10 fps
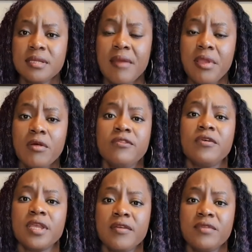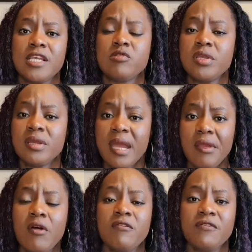carry unforgiveness, when you
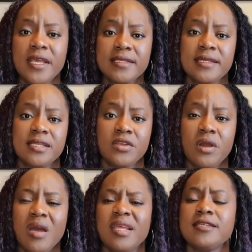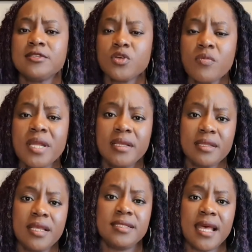carry offenses in your heart. There's so many
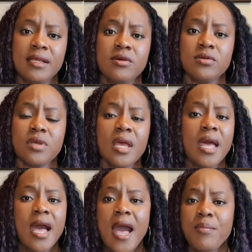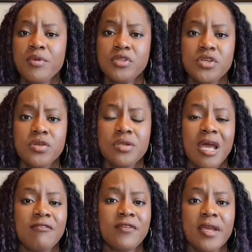things that could happen to you. It
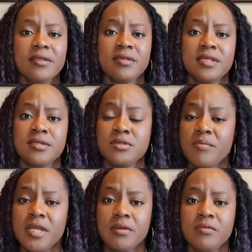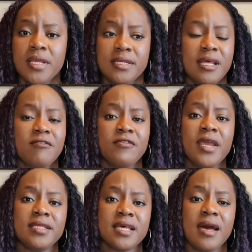affects us in so many ways. It
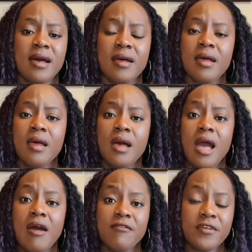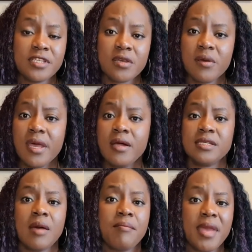affects our physical
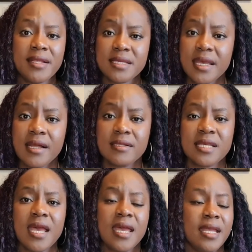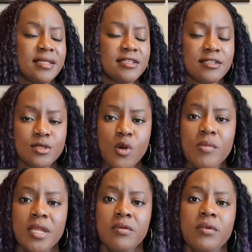health, our mental health in
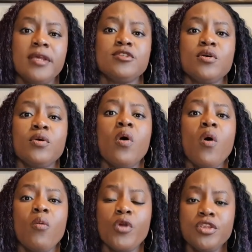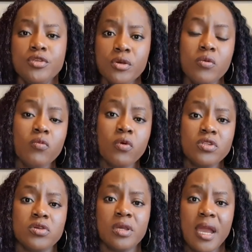so many ways. So we don't
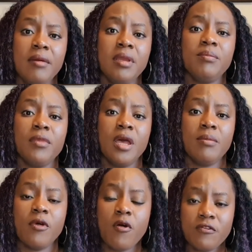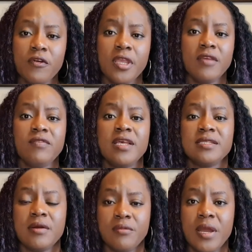want to carry
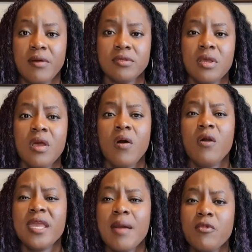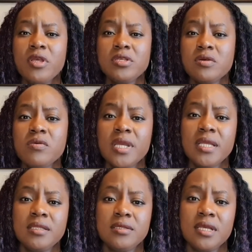unforgiveness around. Okay, I'm going to go
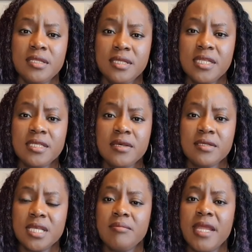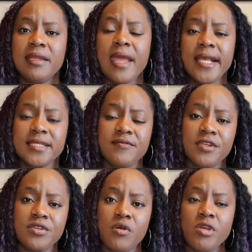in details in my next
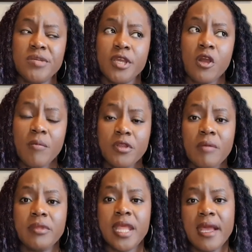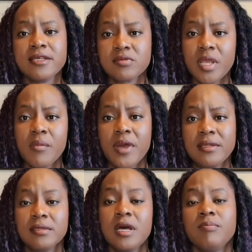video, which will be coming up next week. But
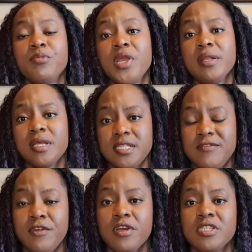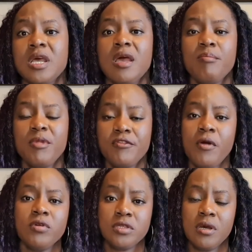I thought I'll bring this first
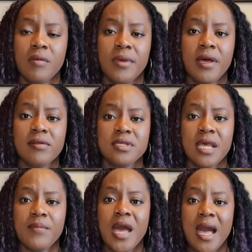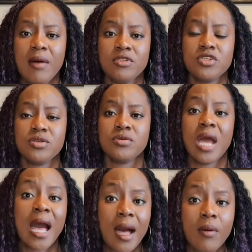before we talk about
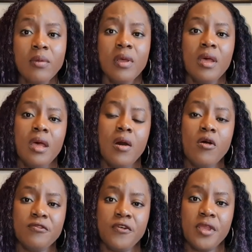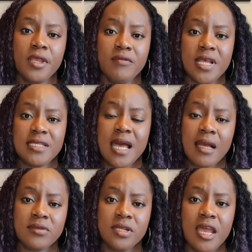how unforgiveness
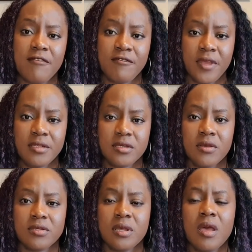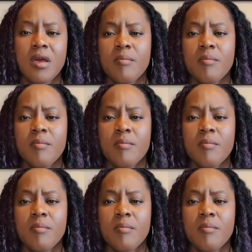actually affects us.